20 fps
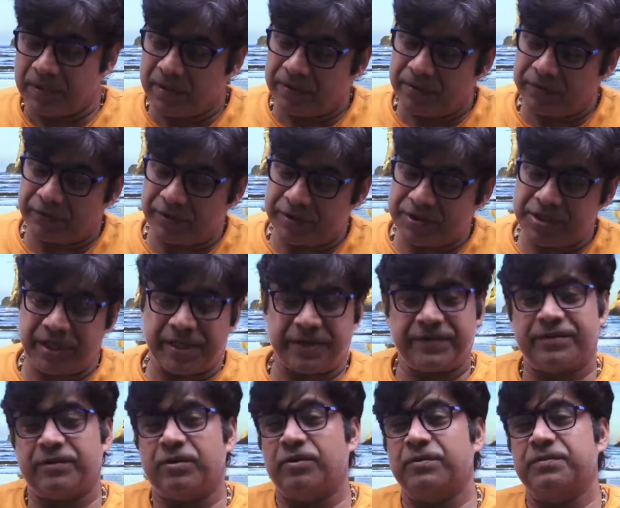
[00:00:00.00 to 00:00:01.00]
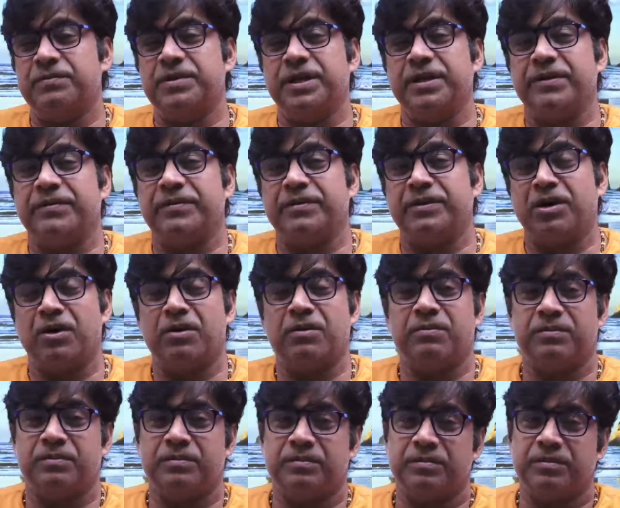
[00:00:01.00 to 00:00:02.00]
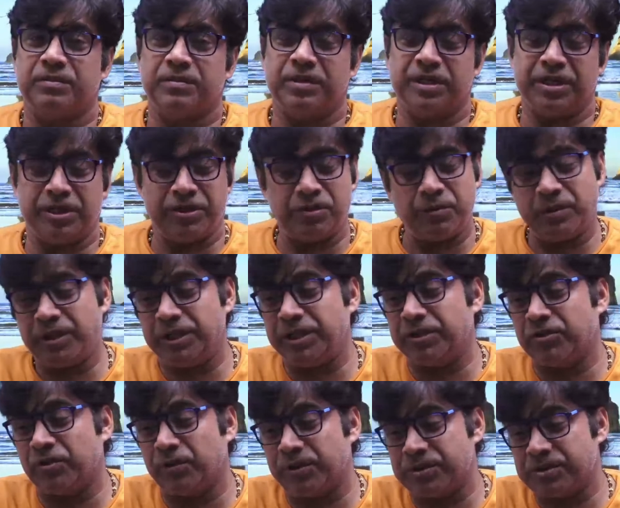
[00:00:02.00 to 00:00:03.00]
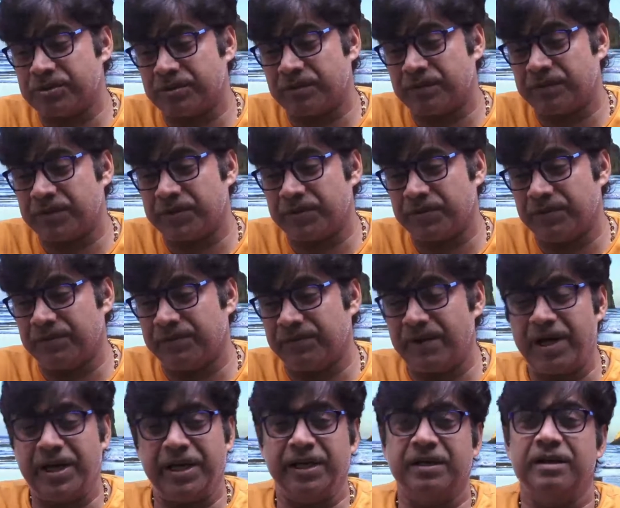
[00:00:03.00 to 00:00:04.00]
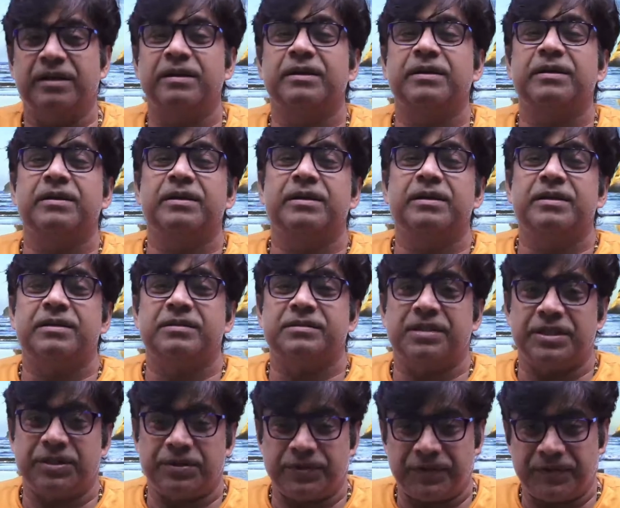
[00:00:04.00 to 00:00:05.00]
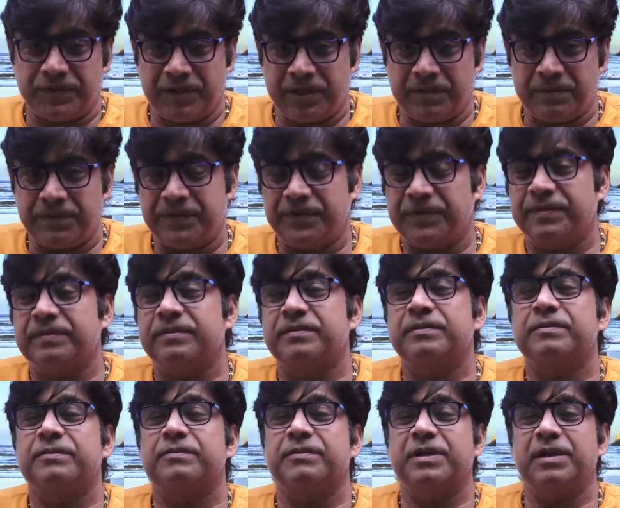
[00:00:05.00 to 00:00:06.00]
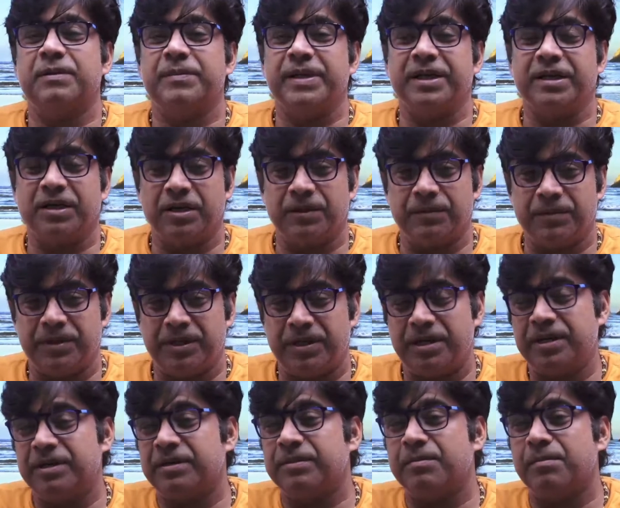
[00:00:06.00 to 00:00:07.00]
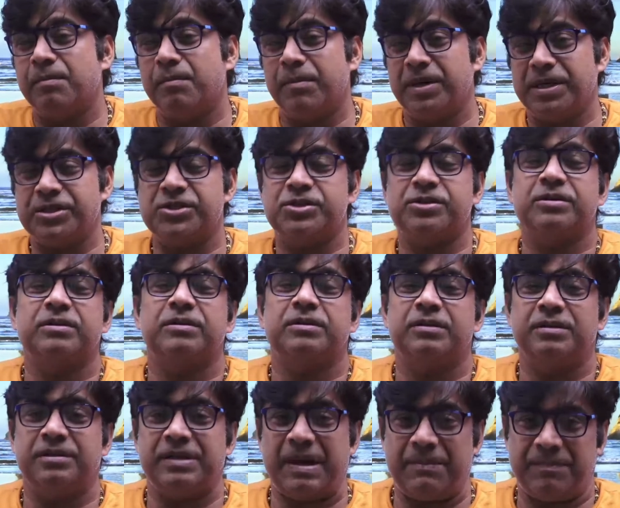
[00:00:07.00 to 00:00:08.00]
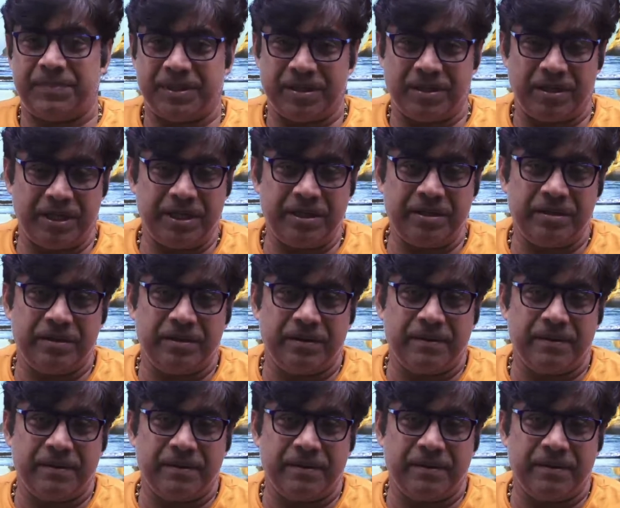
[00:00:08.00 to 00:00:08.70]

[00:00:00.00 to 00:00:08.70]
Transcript: So it takes a lot of days. Now, in human economic geography, you will find that your syllabus will be covered much rapidly,